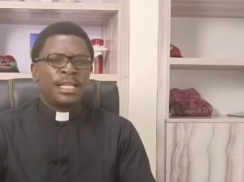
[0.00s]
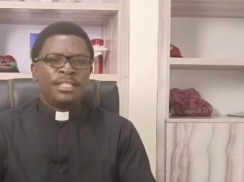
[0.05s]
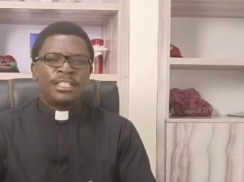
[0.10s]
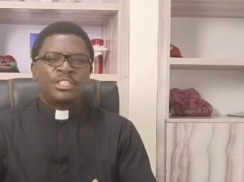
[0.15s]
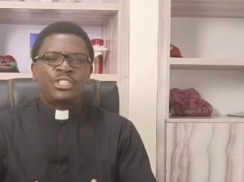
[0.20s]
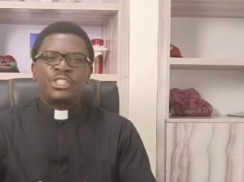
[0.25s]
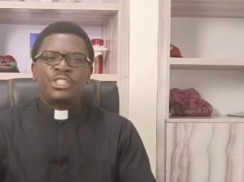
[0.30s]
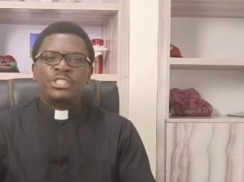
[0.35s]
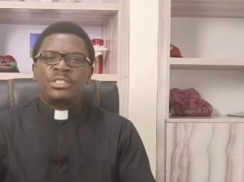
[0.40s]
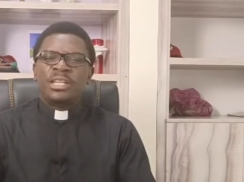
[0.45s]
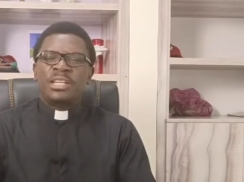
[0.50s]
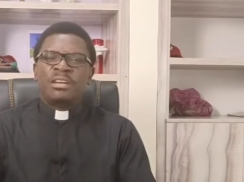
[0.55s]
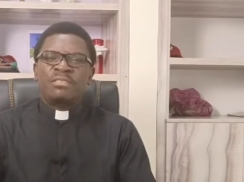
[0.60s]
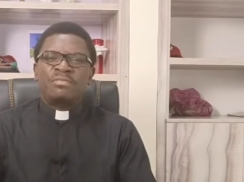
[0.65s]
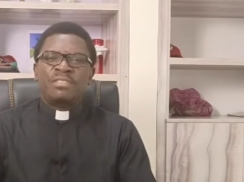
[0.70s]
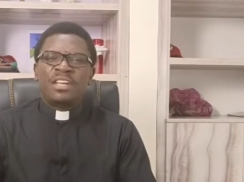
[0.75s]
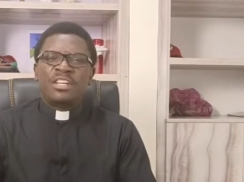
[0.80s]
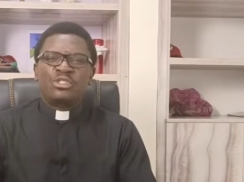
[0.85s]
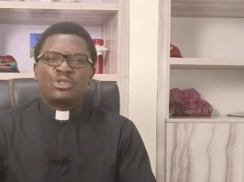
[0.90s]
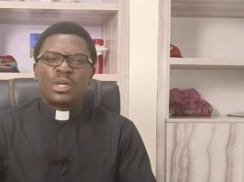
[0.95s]
The children
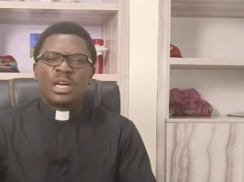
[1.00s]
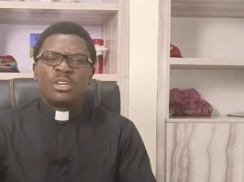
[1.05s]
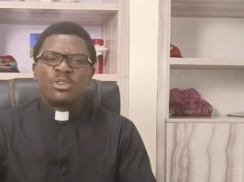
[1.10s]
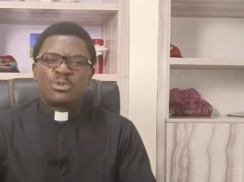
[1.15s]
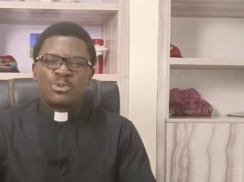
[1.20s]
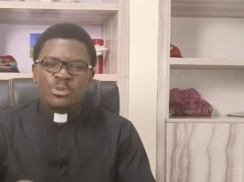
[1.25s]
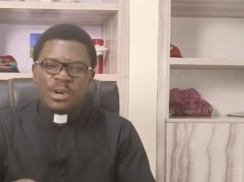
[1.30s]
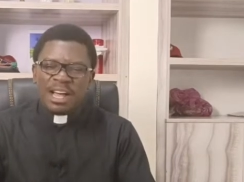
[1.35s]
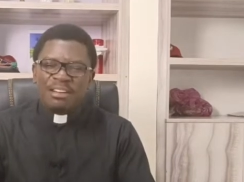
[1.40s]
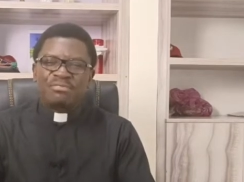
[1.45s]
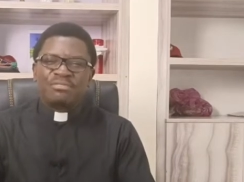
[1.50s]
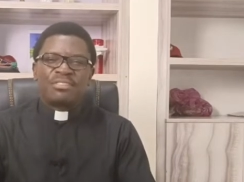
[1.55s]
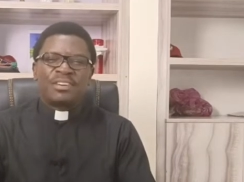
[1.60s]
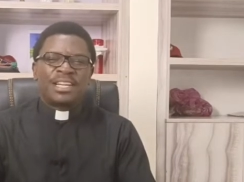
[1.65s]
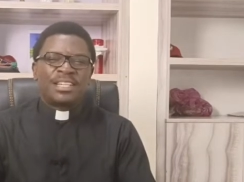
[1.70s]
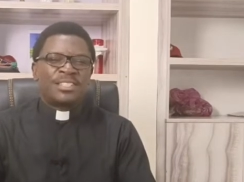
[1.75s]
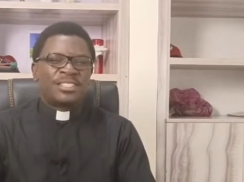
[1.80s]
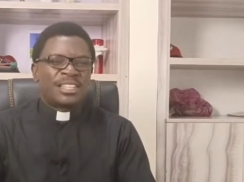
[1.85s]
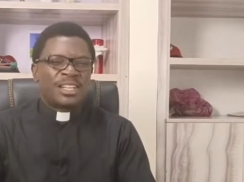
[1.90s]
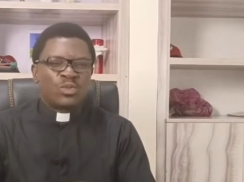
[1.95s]
of Israel
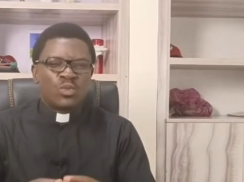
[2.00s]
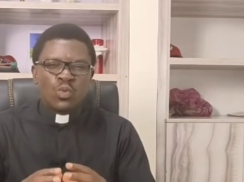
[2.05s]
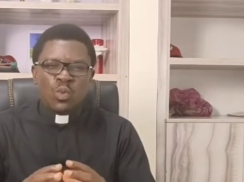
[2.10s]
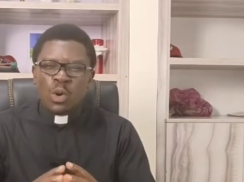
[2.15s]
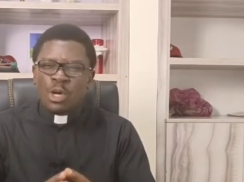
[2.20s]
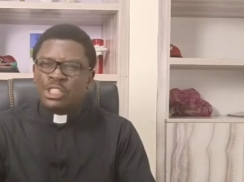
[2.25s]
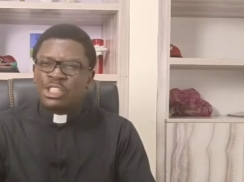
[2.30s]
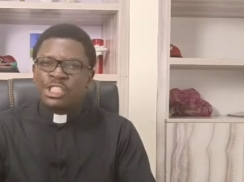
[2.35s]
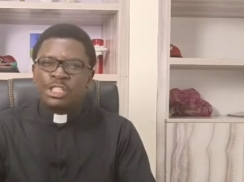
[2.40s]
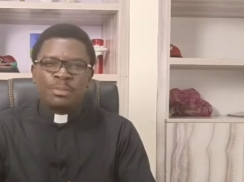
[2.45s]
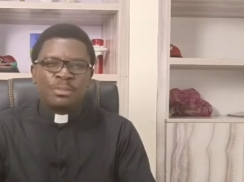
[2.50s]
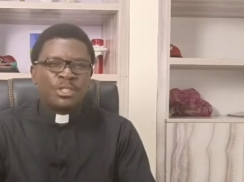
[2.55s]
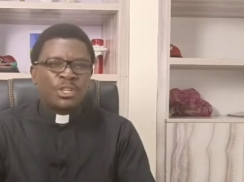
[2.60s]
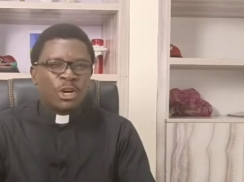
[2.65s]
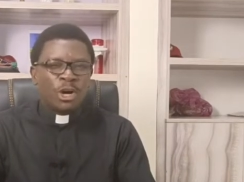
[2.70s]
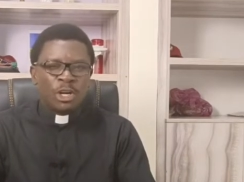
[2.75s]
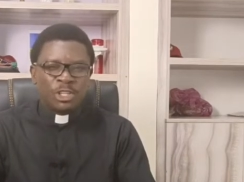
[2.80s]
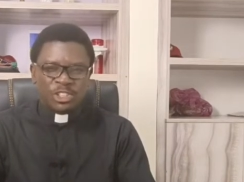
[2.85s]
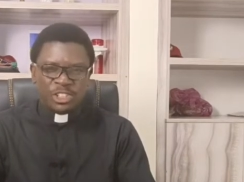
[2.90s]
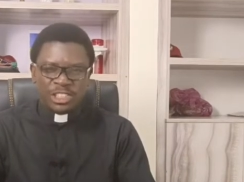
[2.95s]
reverence and worship
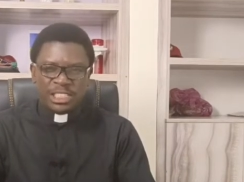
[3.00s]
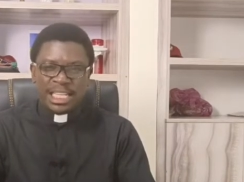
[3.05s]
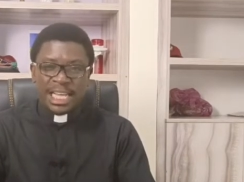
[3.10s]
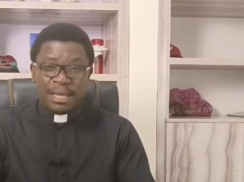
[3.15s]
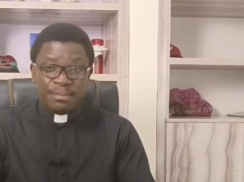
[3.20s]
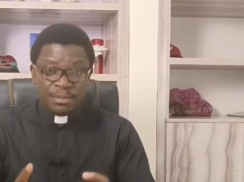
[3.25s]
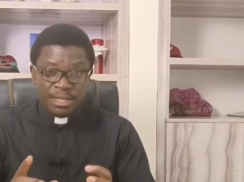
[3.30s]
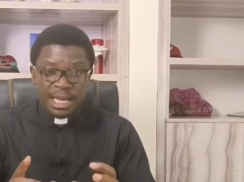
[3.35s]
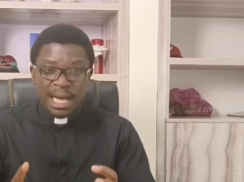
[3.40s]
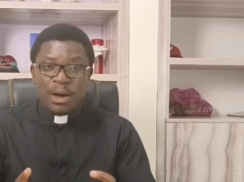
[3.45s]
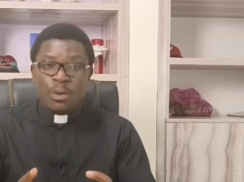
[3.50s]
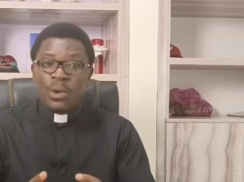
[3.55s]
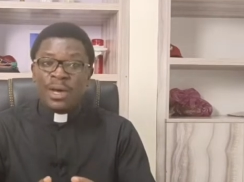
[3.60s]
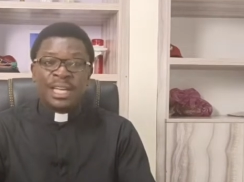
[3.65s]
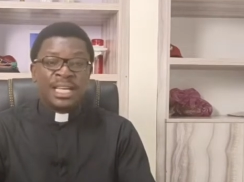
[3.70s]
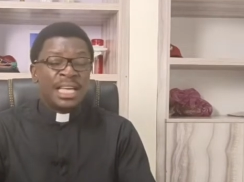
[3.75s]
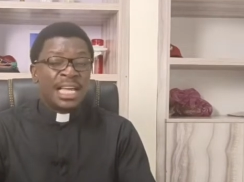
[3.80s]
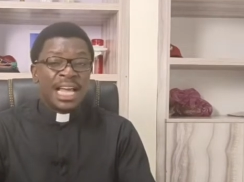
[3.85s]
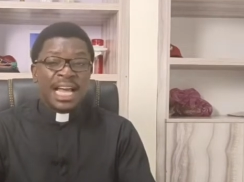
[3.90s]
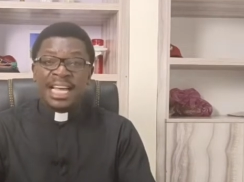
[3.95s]
God's name, Yahweh,
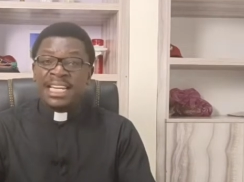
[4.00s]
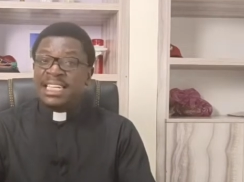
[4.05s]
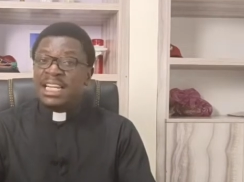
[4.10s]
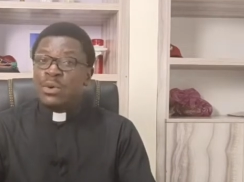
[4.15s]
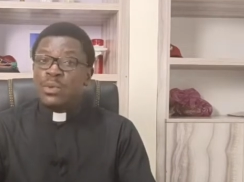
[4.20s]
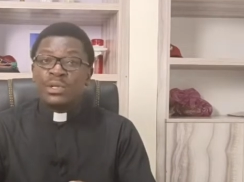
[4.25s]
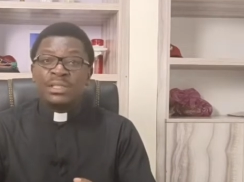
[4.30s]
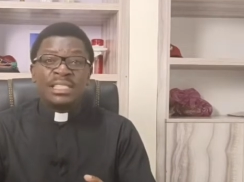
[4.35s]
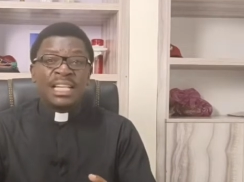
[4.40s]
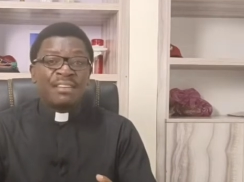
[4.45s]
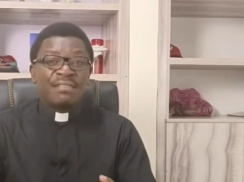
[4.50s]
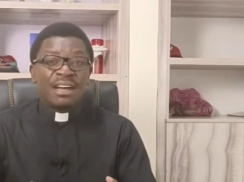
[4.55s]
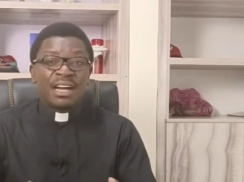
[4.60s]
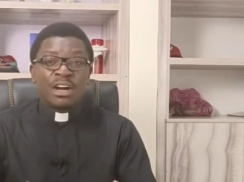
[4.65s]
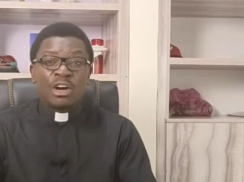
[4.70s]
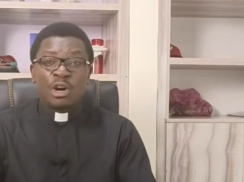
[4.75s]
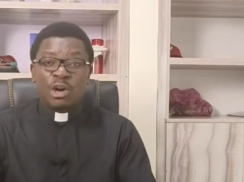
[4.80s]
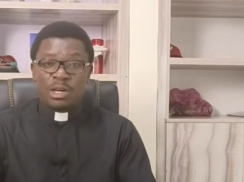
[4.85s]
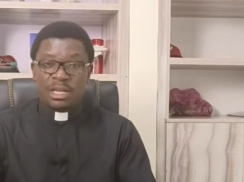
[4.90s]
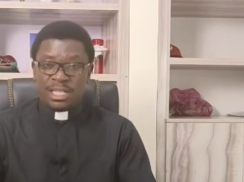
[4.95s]
and they will never
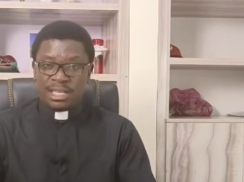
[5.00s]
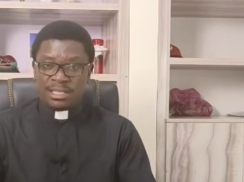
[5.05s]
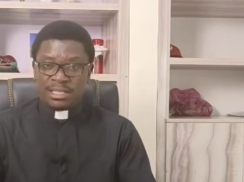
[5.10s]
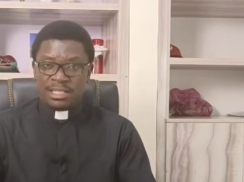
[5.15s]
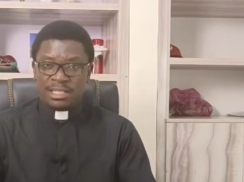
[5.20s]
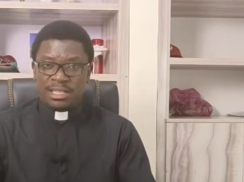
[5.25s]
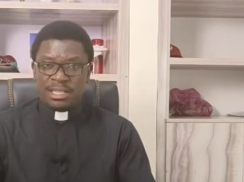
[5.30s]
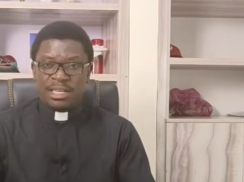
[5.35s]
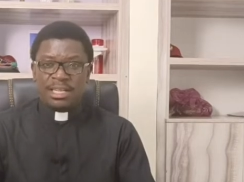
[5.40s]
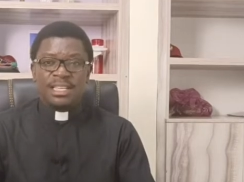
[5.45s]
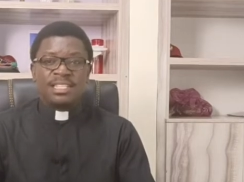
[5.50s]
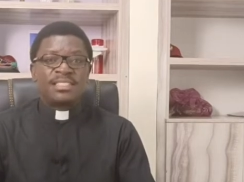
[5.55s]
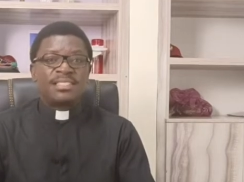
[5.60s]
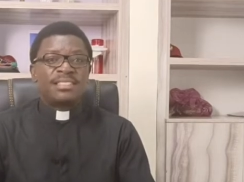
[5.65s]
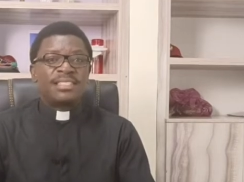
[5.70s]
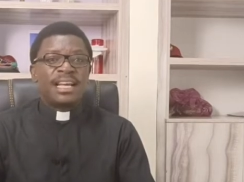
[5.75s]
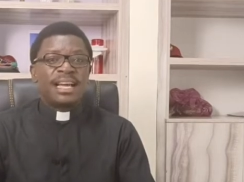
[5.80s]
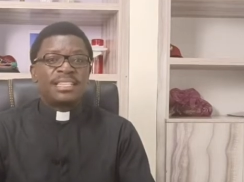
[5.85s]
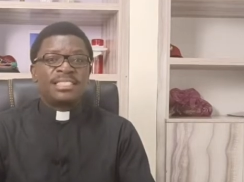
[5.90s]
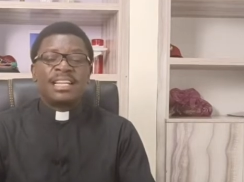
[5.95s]
call it.
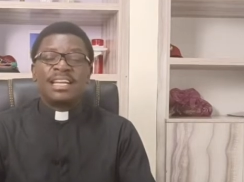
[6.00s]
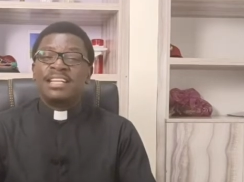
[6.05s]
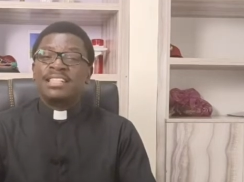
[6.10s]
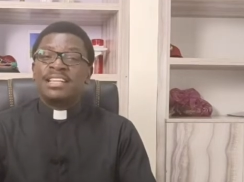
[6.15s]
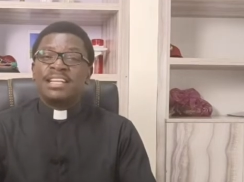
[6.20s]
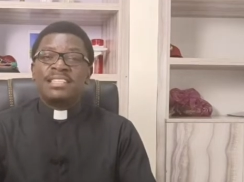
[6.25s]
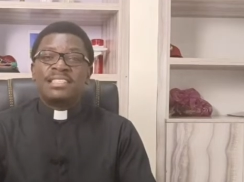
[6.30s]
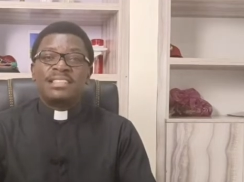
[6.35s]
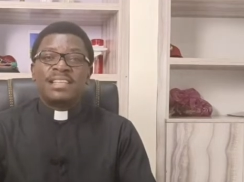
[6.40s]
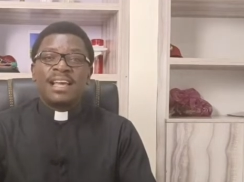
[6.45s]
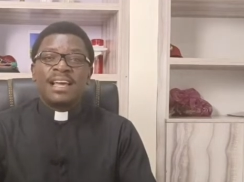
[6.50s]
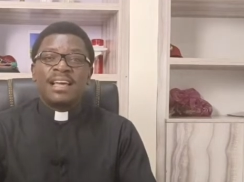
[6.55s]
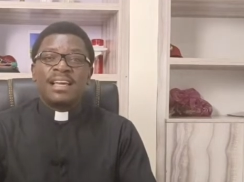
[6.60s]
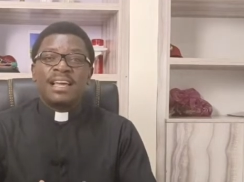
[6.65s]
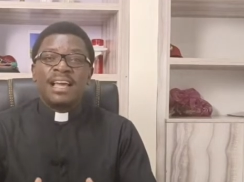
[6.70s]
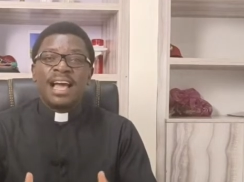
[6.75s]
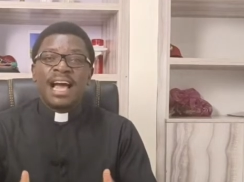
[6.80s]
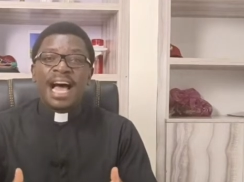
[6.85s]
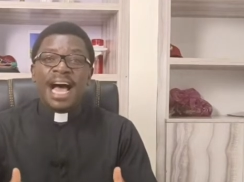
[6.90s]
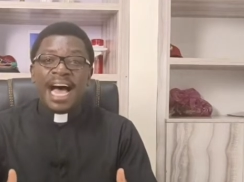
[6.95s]
Instead, they say
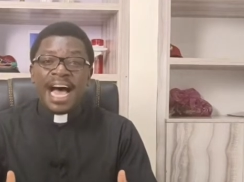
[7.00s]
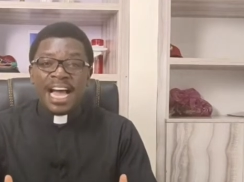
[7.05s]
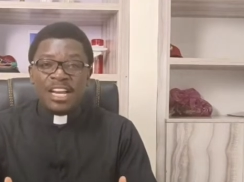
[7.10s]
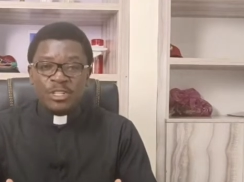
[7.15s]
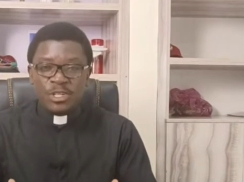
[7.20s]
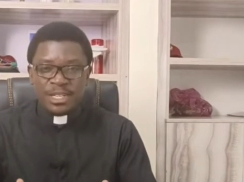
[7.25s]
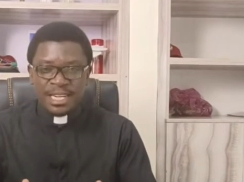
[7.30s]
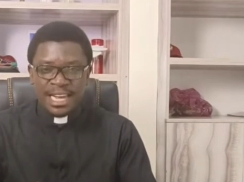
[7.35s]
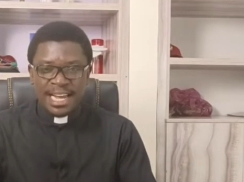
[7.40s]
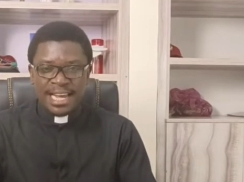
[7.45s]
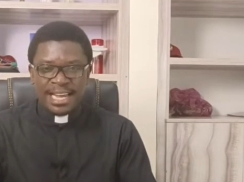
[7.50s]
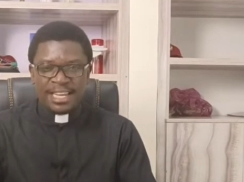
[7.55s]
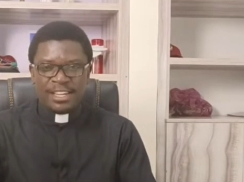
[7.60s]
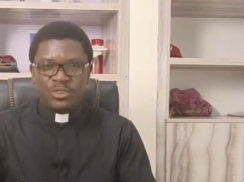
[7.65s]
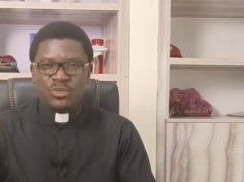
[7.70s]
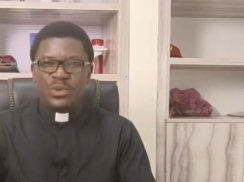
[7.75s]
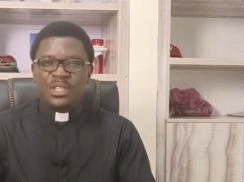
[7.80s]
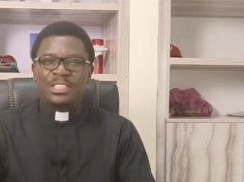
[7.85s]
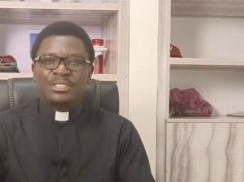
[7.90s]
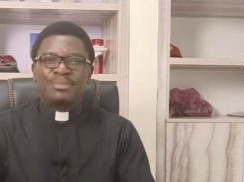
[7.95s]
Adonai,
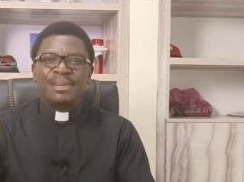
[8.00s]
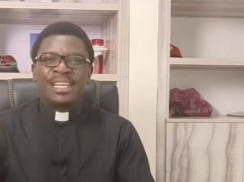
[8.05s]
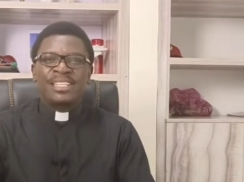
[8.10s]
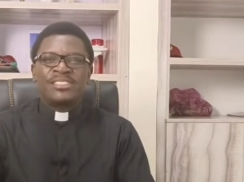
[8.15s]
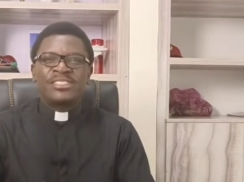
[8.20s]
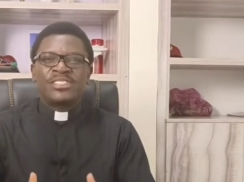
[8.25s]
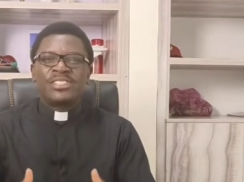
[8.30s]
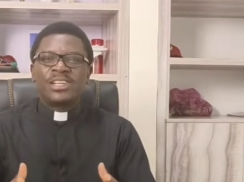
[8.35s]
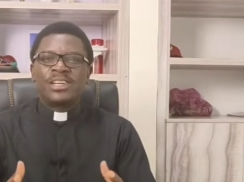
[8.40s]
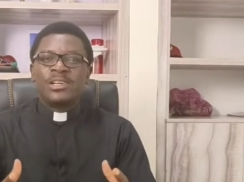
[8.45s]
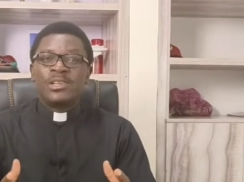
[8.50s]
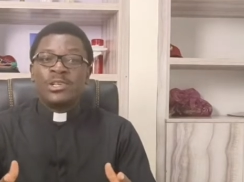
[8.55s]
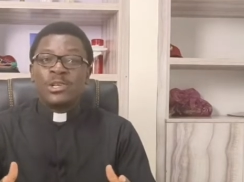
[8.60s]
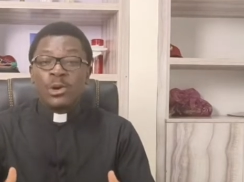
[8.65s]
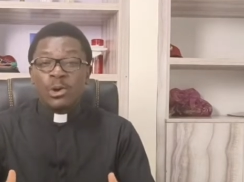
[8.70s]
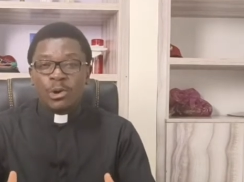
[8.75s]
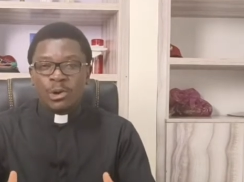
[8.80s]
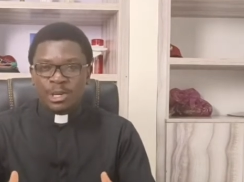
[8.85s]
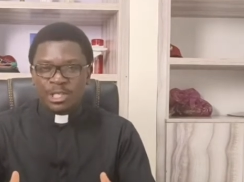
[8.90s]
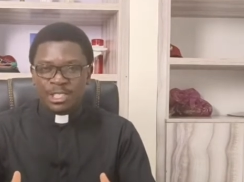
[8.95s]
which means
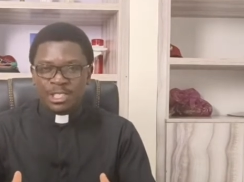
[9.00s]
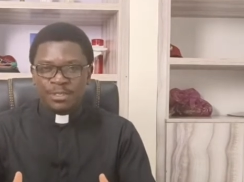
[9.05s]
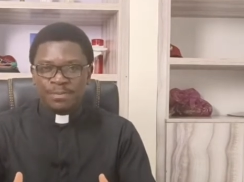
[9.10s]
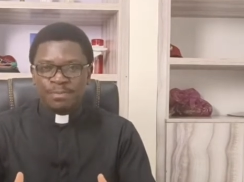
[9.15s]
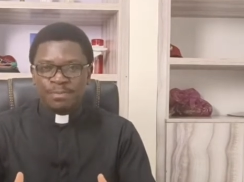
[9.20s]
Lord.